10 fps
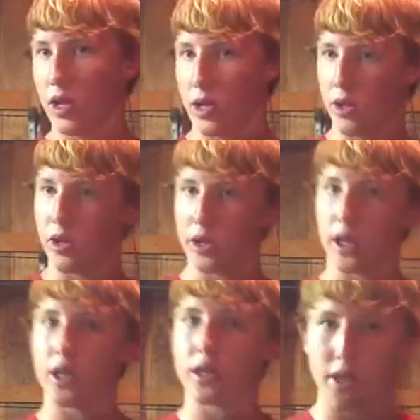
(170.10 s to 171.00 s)
dark
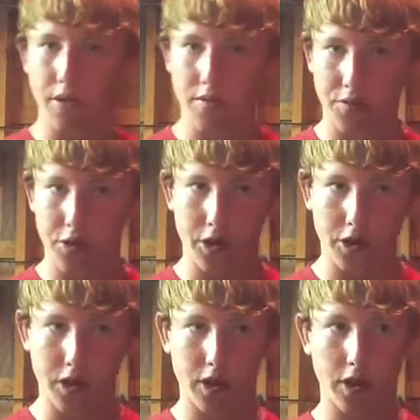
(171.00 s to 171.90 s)
colors, and for
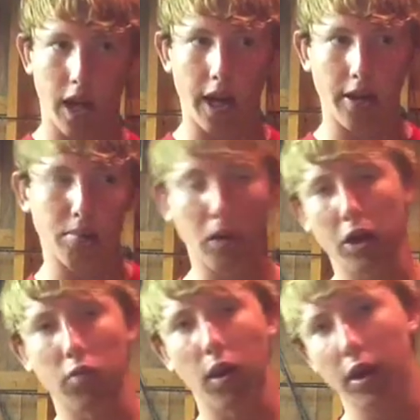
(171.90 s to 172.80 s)
like
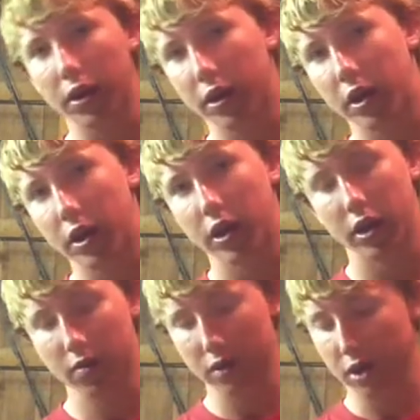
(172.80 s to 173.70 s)
muddy water
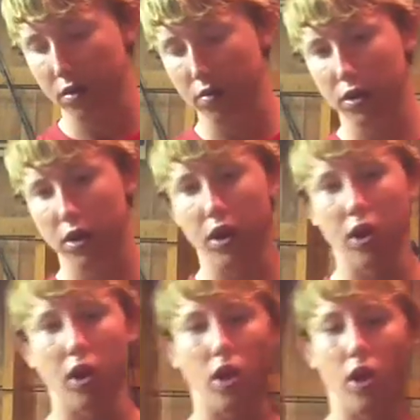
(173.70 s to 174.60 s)
you want to use
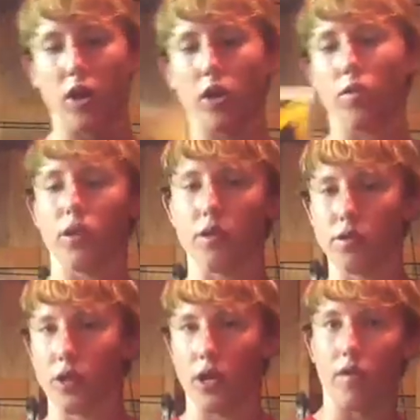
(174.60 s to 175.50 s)

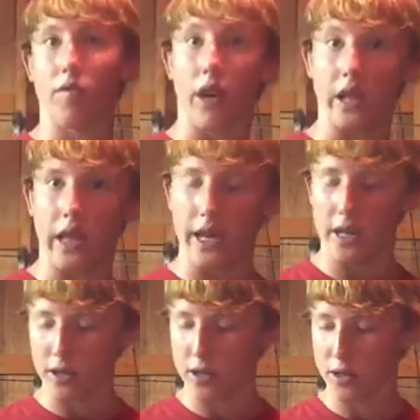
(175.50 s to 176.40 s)
very light
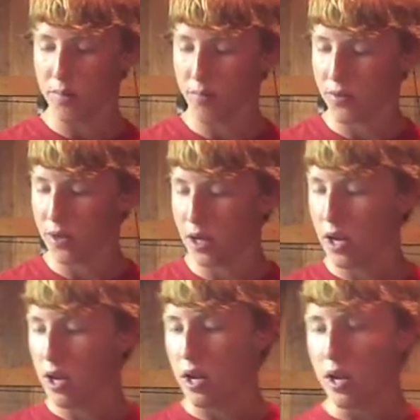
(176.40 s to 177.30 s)
colors.
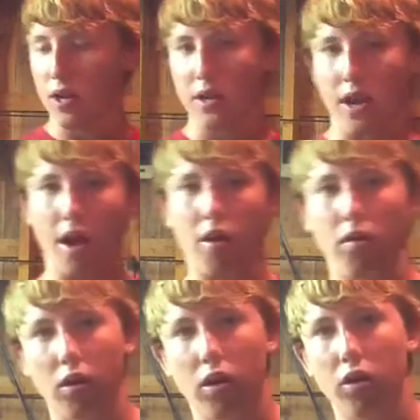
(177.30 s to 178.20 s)
Now,
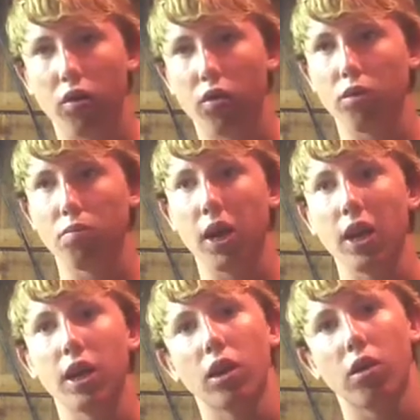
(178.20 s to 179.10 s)

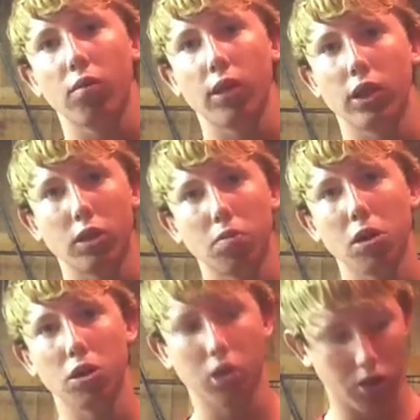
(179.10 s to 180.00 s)
depending on what
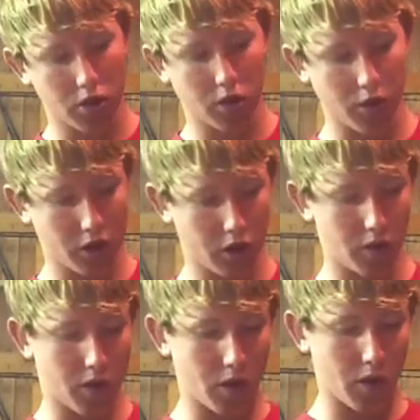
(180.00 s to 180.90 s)
species you're fishing
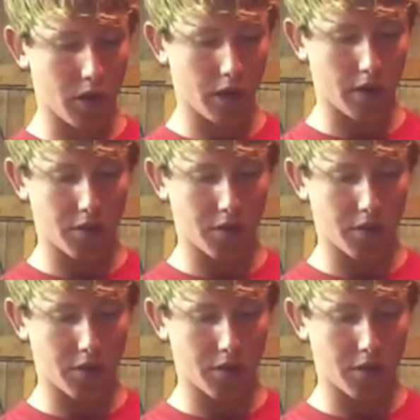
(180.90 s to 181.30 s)
for, like if